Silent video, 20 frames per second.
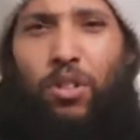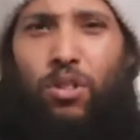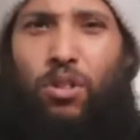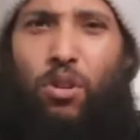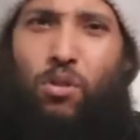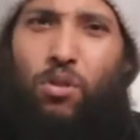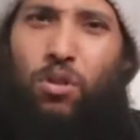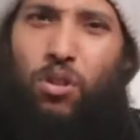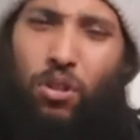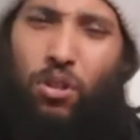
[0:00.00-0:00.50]

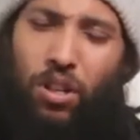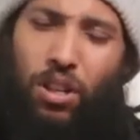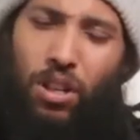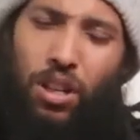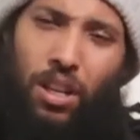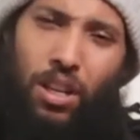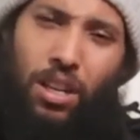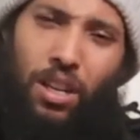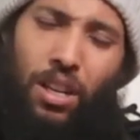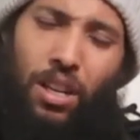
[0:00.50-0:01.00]
showed
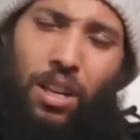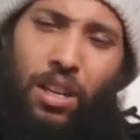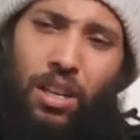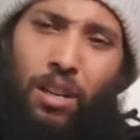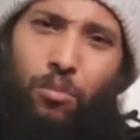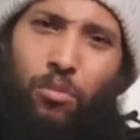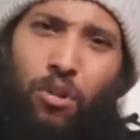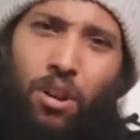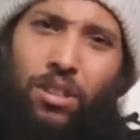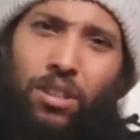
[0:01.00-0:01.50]
you in
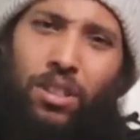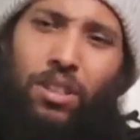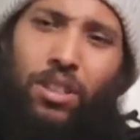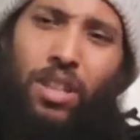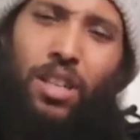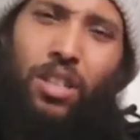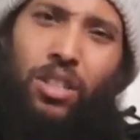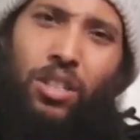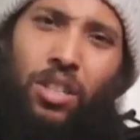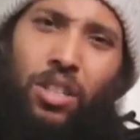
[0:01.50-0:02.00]
the
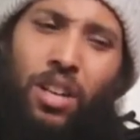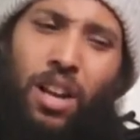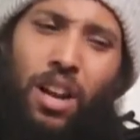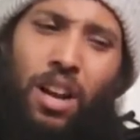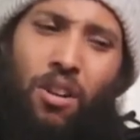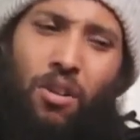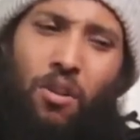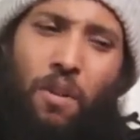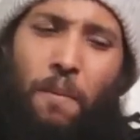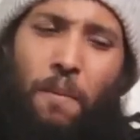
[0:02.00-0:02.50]
presentation
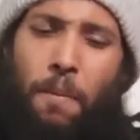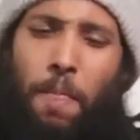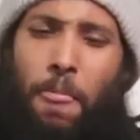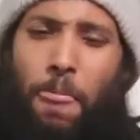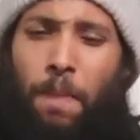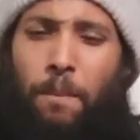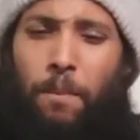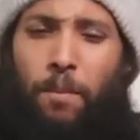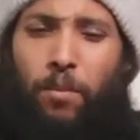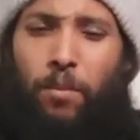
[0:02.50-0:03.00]
how
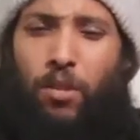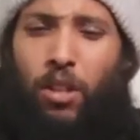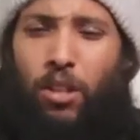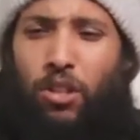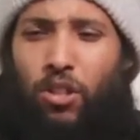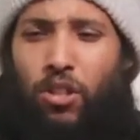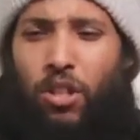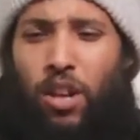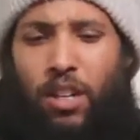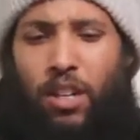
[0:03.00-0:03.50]
the
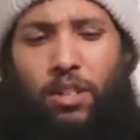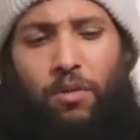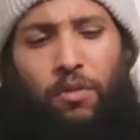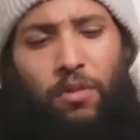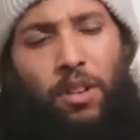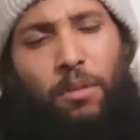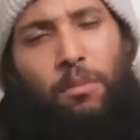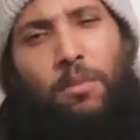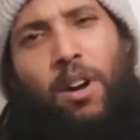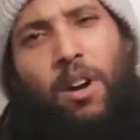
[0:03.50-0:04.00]
judge
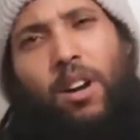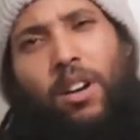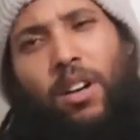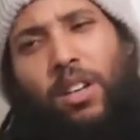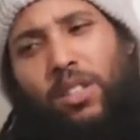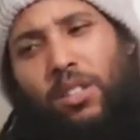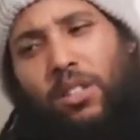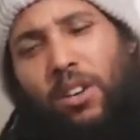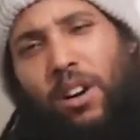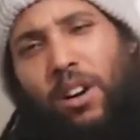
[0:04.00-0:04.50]
for the
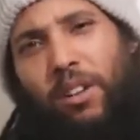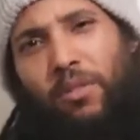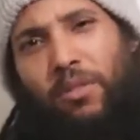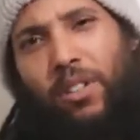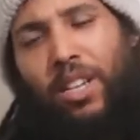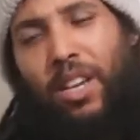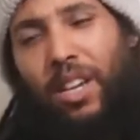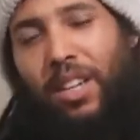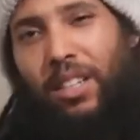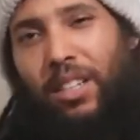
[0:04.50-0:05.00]
Marcus
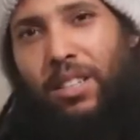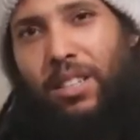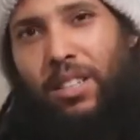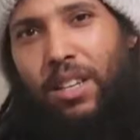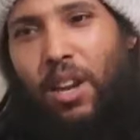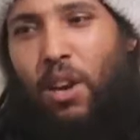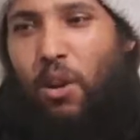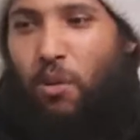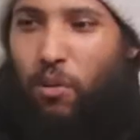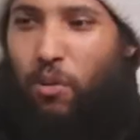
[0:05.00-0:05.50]
Garvey case
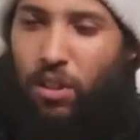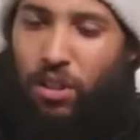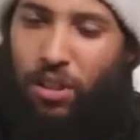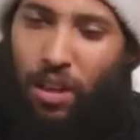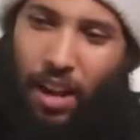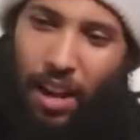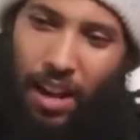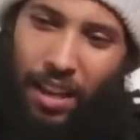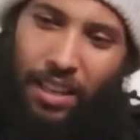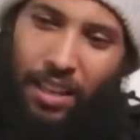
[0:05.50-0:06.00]
was
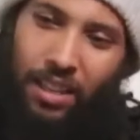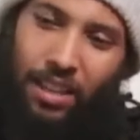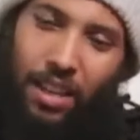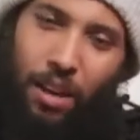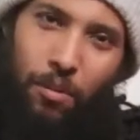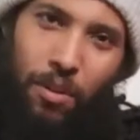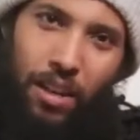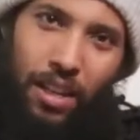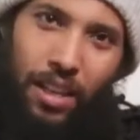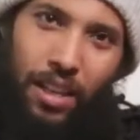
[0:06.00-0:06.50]
an
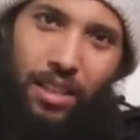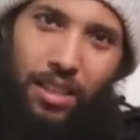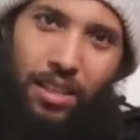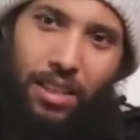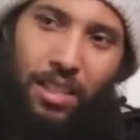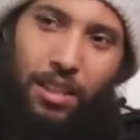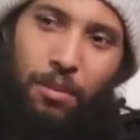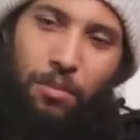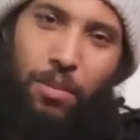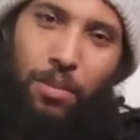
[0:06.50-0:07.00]

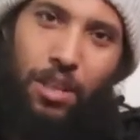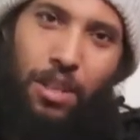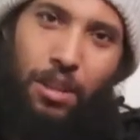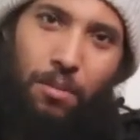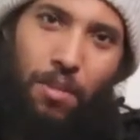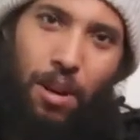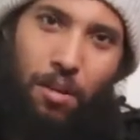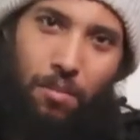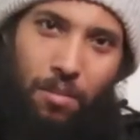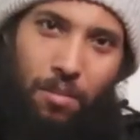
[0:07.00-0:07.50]
NAACP
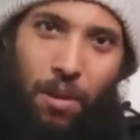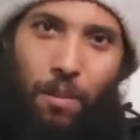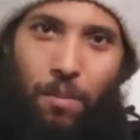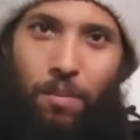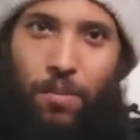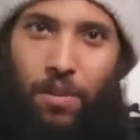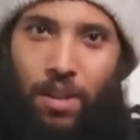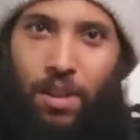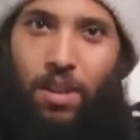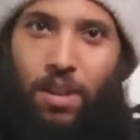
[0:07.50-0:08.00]
member,
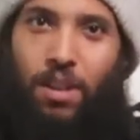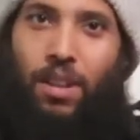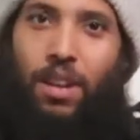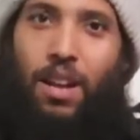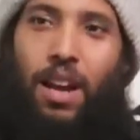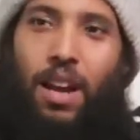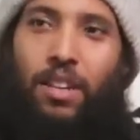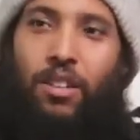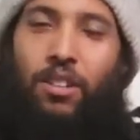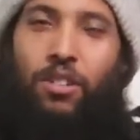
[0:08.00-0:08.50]

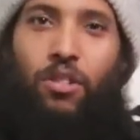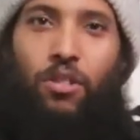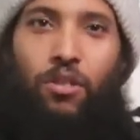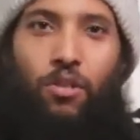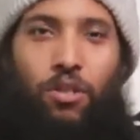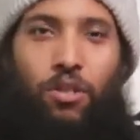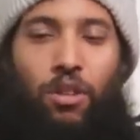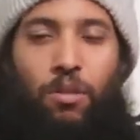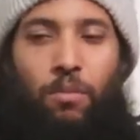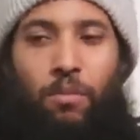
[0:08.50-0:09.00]
and the
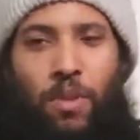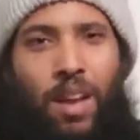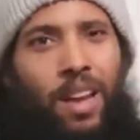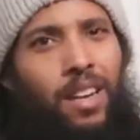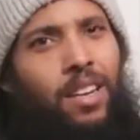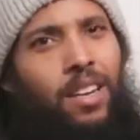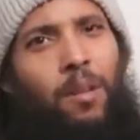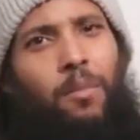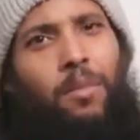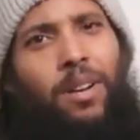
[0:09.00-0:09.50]

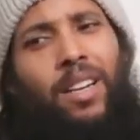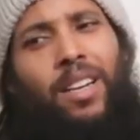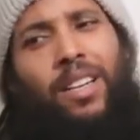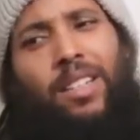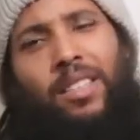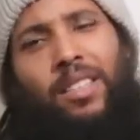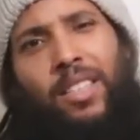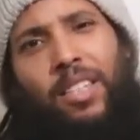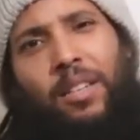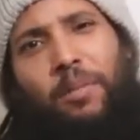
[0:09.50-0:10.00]

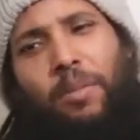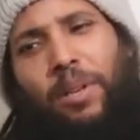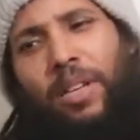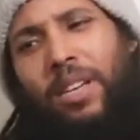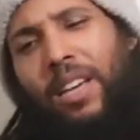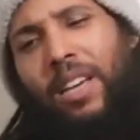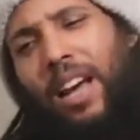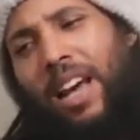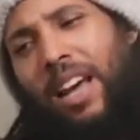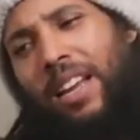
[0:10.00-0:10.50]

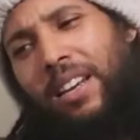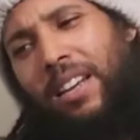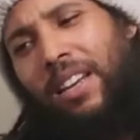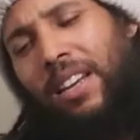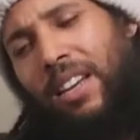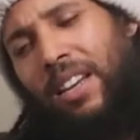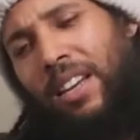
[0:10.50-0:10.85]
NAACP had